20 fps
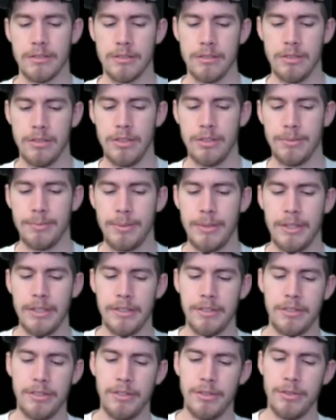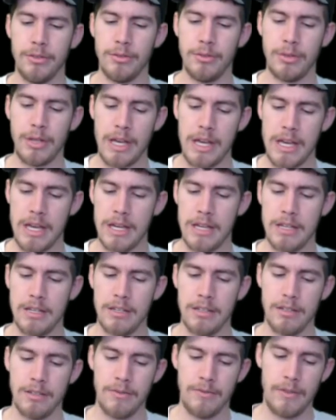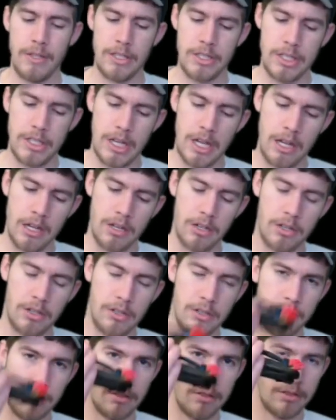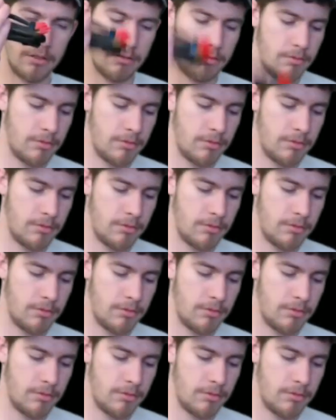PSU and VGA cards,